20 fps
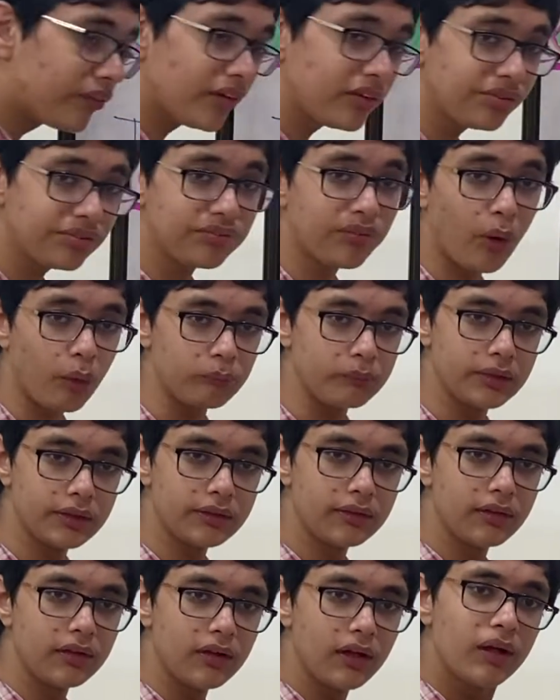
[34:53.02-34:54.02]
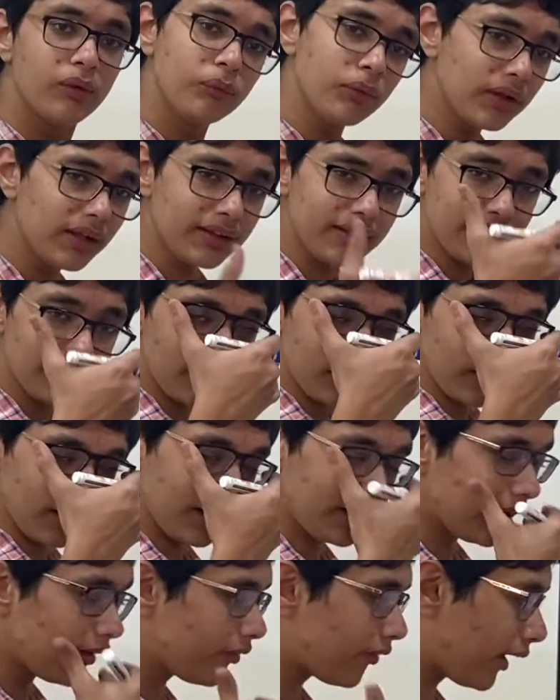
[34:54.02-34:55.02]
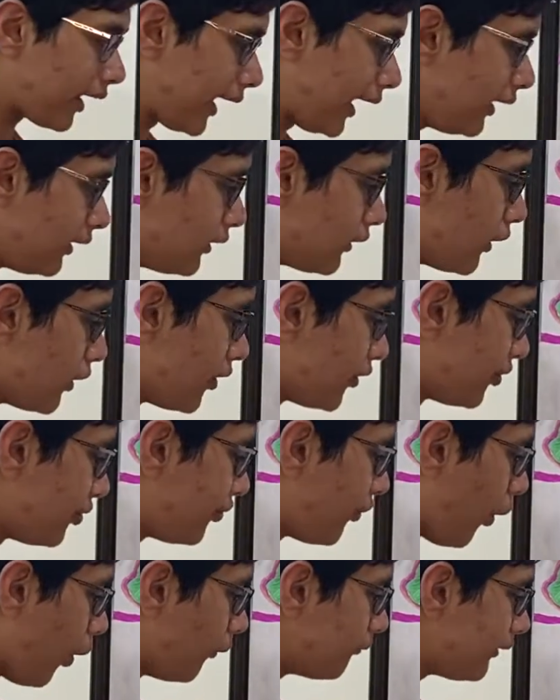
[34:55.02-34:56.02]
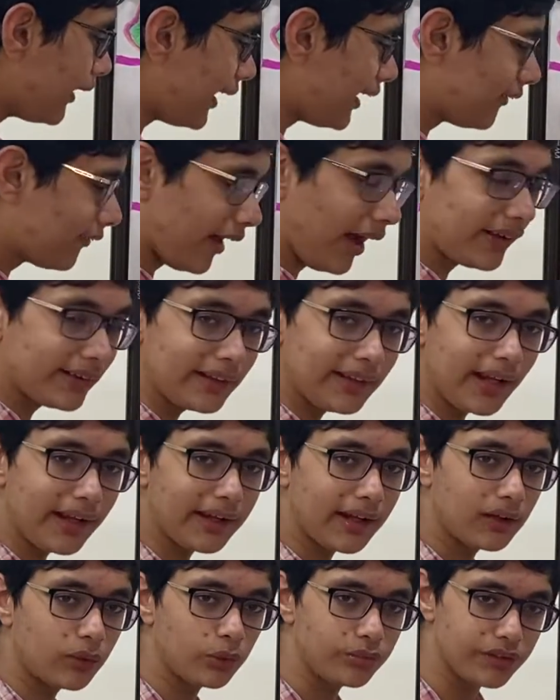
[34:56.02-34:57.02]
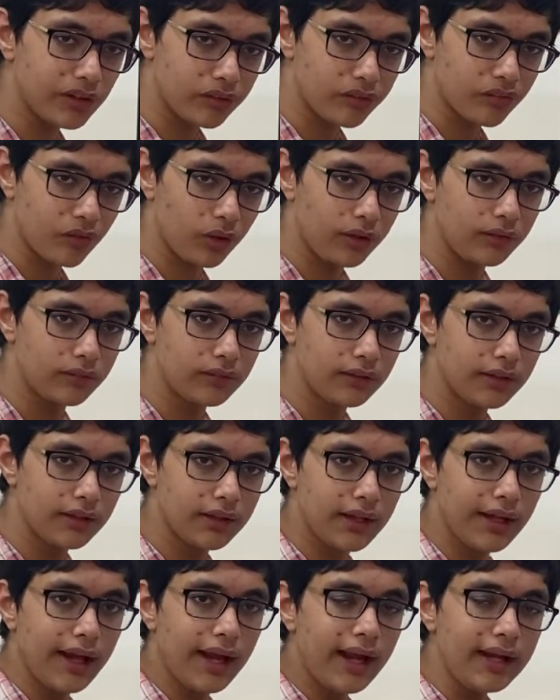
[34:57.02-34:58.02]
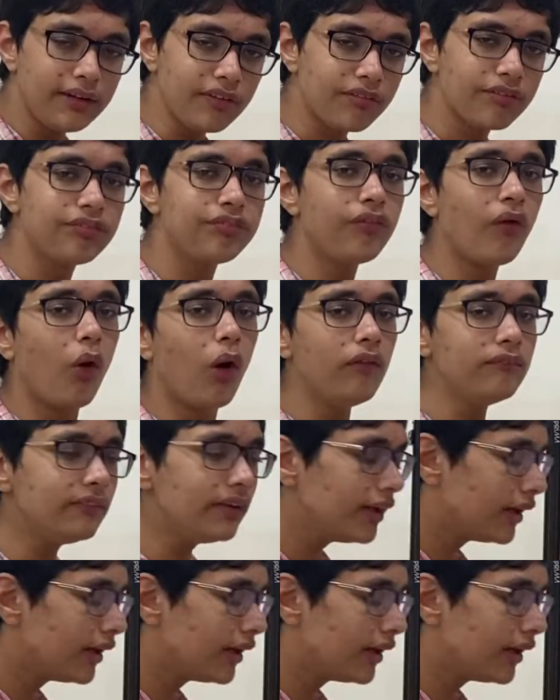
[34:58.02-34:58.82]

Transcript: it formed? Well, it is again formed exactly like alluvial soil. It is formed